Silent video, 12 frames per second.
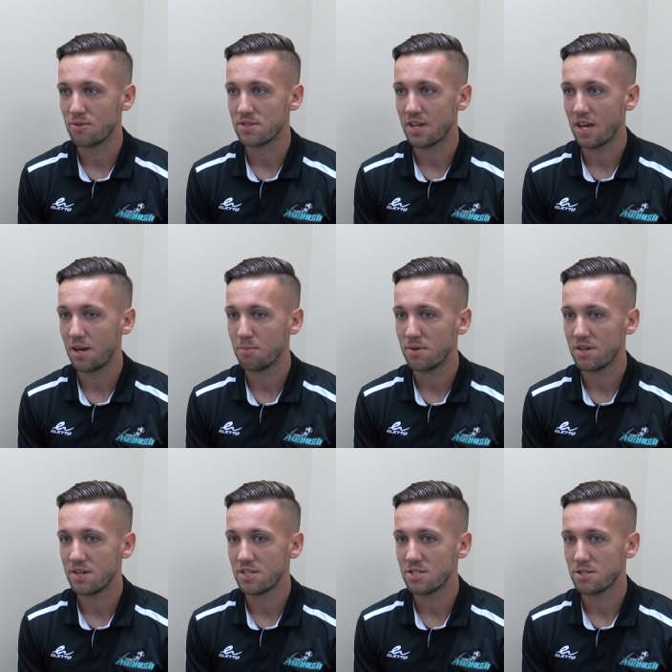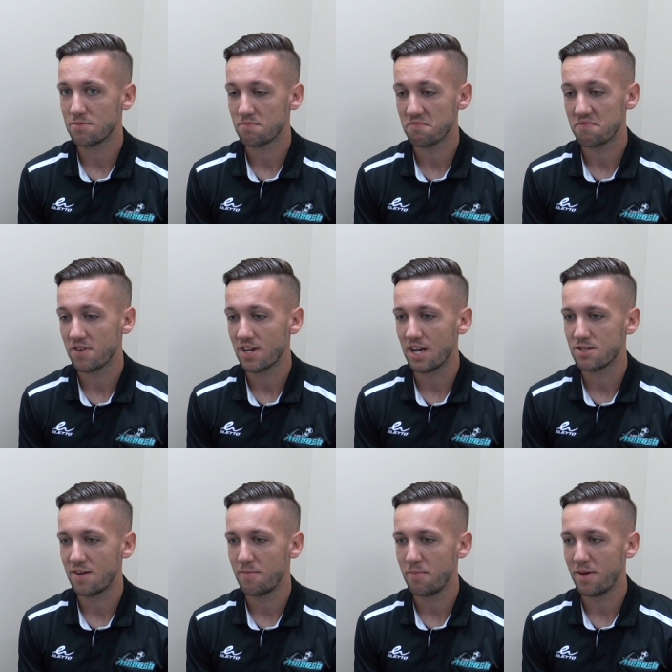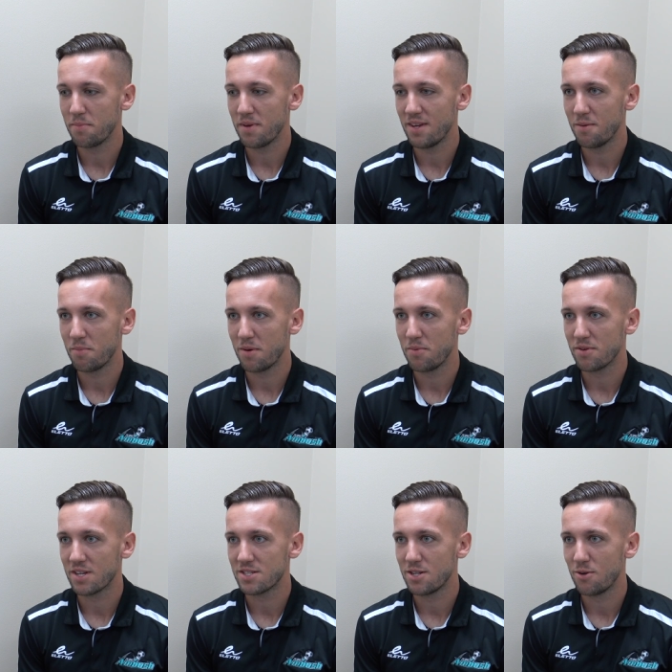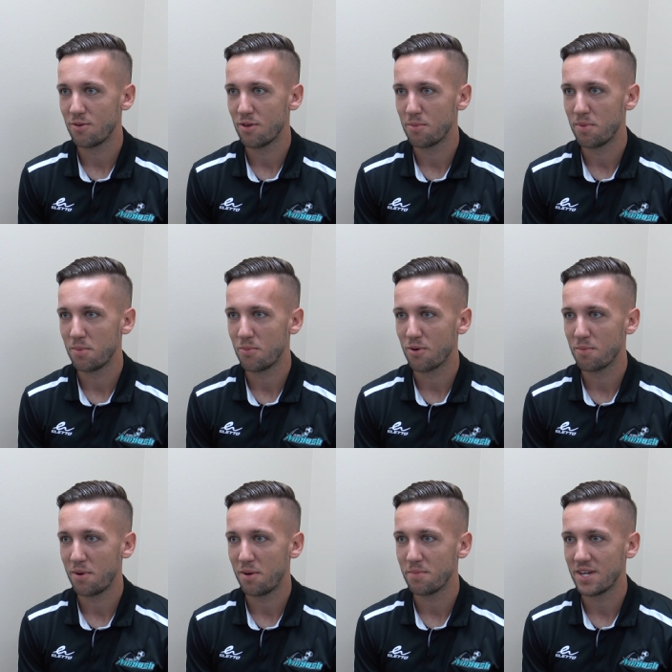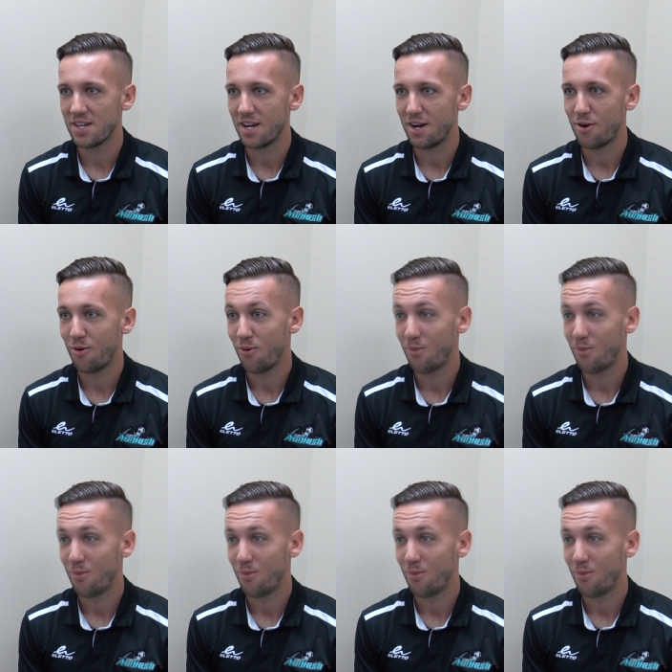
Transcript: Louis Ambush. For you guys who haven't met me, maybe you'll get to know a little bit more about me now.